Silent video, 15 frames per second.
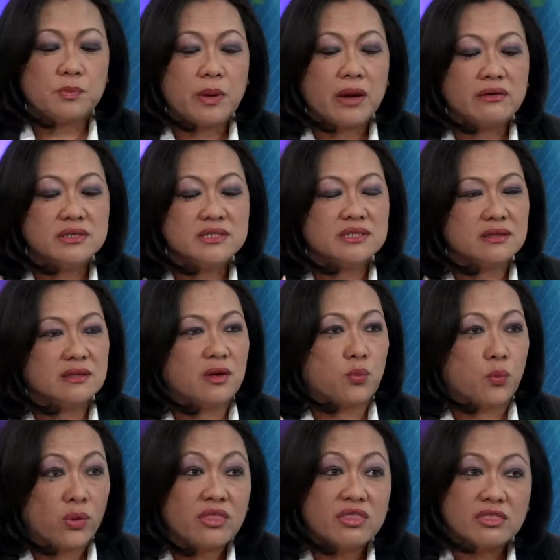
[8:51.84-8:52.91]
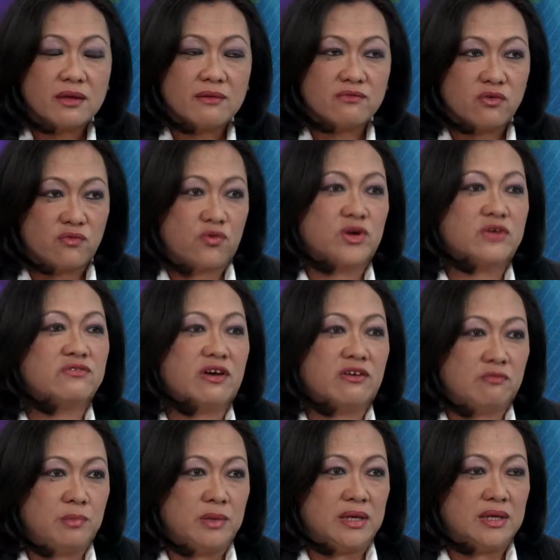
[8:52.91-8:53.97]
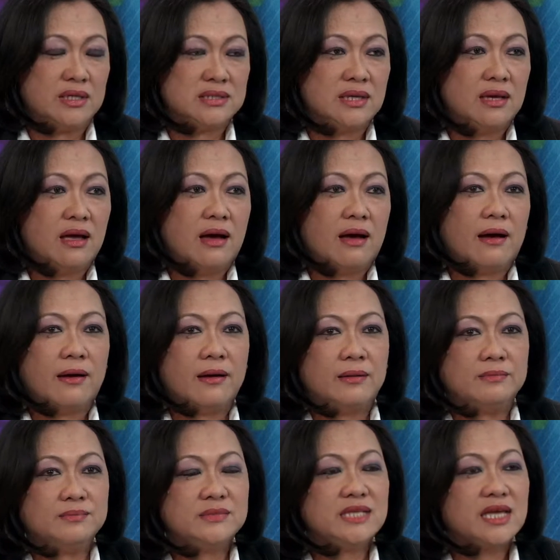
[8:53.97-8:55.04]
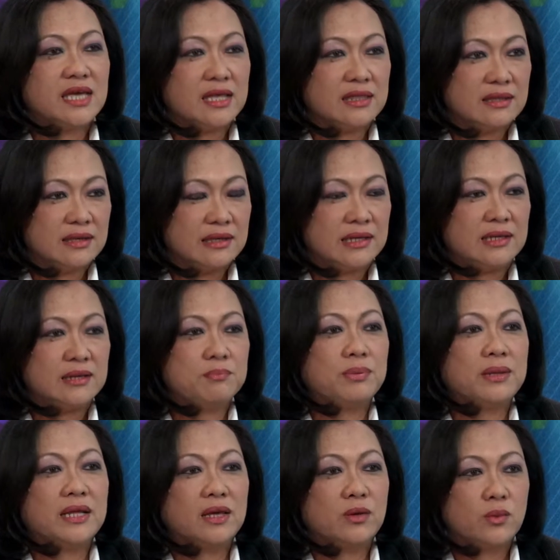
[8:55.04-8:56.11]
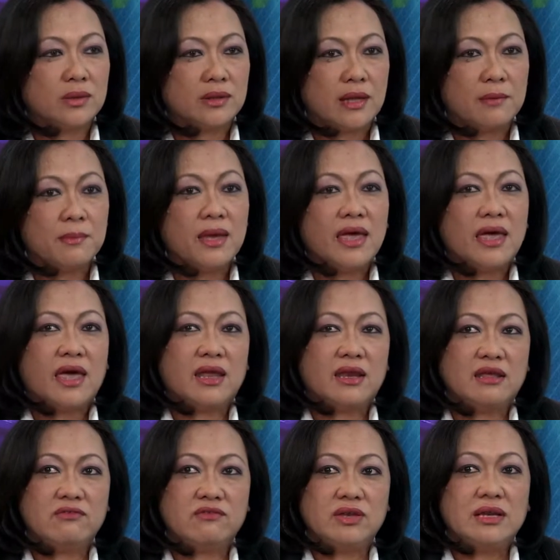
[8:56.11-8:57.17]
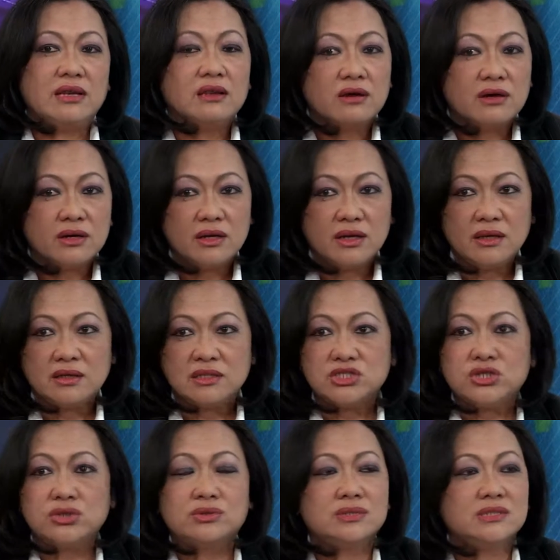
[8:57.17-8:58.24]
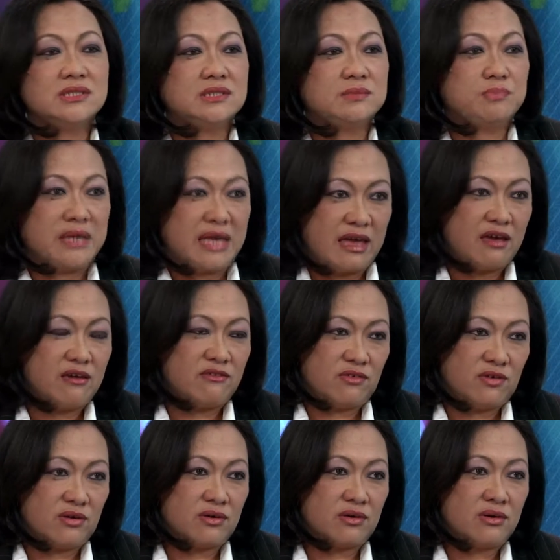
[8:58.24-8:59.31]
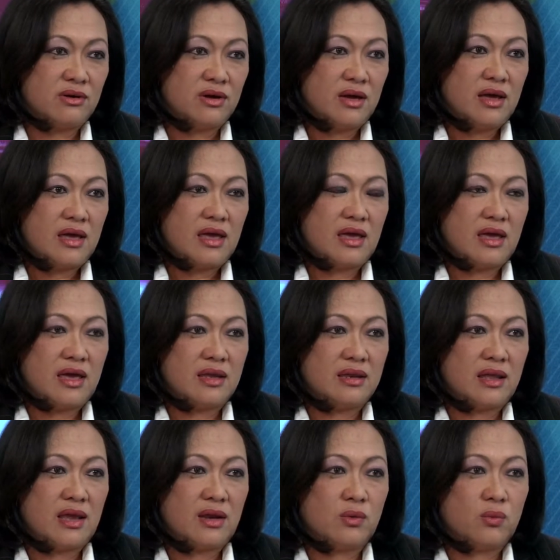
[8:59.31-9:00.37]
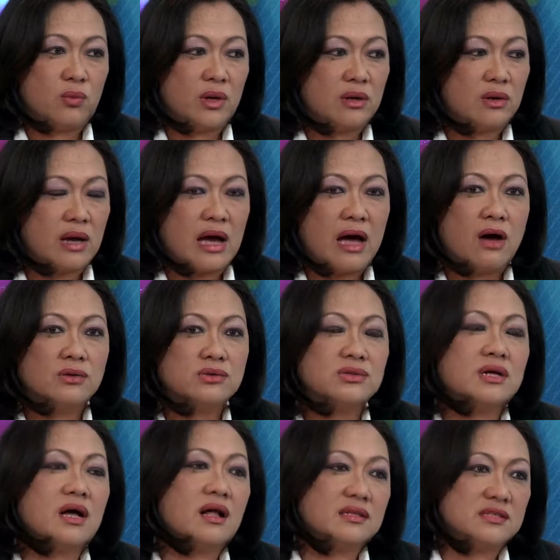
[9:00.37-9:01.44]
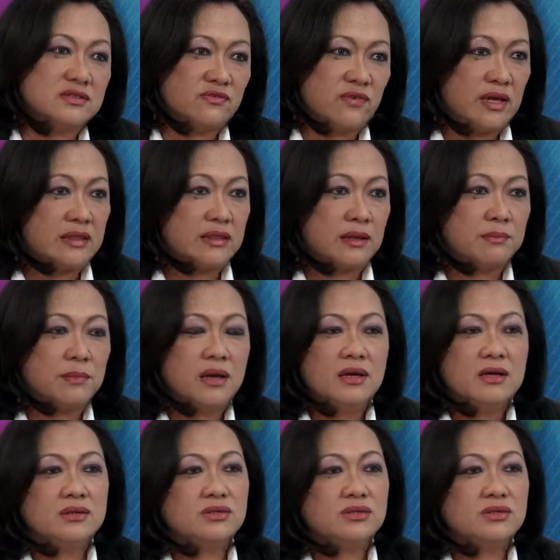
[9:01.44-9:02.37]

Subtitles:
So parents are there with them for 45 minutes, taking the lead, playing with them, and even learning the children's behavior and how to cultivate them,